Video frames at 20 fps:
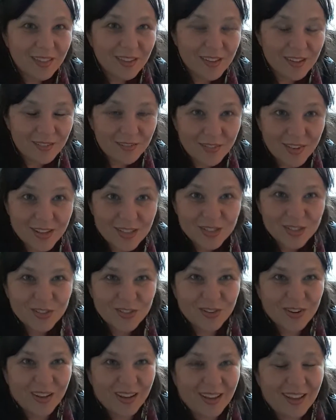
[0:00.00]

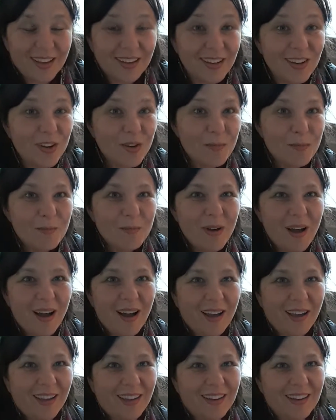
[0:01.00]
adventuring in your
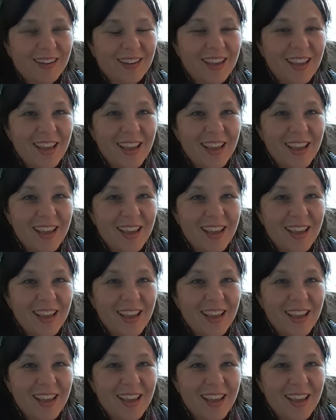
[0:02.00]
mind